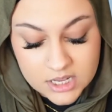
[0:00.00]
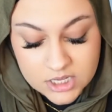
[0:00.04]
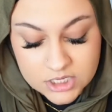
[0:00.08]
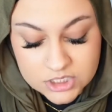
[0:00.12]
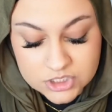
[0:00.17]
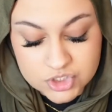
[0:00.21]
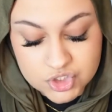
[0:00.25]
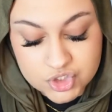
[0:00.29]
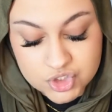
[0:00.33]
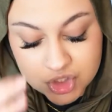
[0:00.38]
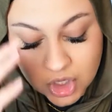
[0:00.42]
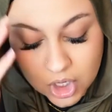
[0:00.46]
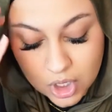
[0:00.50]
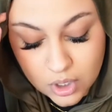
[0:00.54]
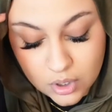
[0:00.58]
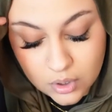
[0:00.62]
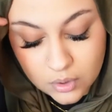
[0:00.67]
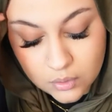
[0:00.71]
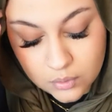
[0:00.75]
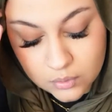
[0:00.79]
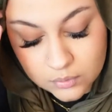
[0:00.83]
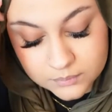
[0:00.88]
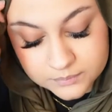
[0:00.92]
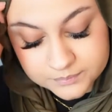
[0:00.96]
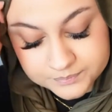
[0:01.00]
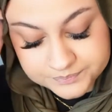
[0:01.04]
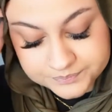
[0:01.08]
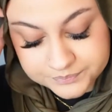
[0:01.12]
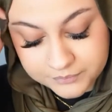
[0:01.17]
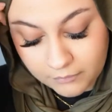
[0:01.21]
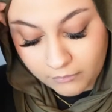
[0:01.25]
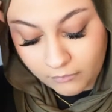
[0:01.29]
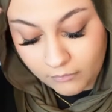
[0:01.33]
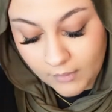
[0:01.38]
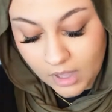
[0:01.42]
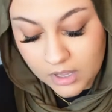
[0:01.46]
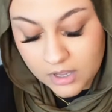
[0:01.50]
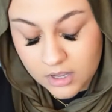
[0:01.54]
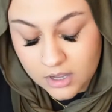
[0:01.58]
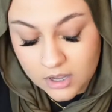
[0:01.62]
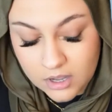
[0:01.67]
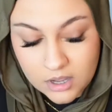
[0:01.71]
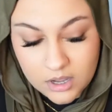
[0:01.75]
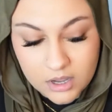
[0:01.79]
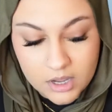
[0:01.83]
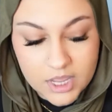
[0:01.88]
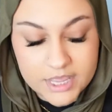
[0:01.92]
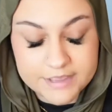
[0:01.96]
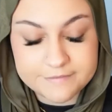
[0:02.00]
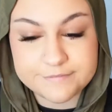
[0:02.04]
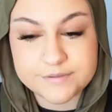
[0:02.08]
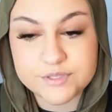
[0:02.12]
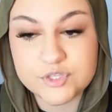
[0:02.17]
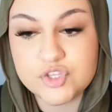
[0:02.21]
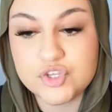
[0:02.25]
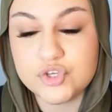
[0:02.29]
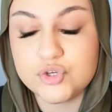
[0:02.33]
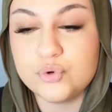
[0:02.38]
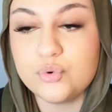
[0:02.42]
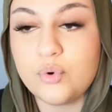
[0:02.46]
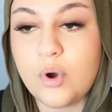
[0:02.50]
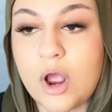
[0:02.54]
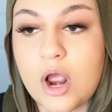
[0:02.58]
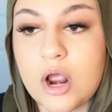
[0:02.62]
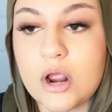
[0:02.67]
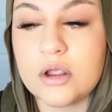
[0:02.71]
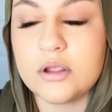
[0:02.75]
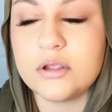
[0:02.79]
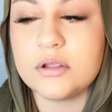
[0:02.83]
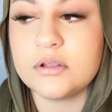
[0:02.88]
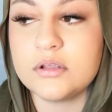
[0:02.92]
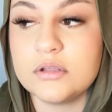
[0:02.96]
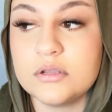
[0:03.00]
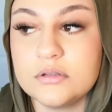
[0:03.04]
So if you are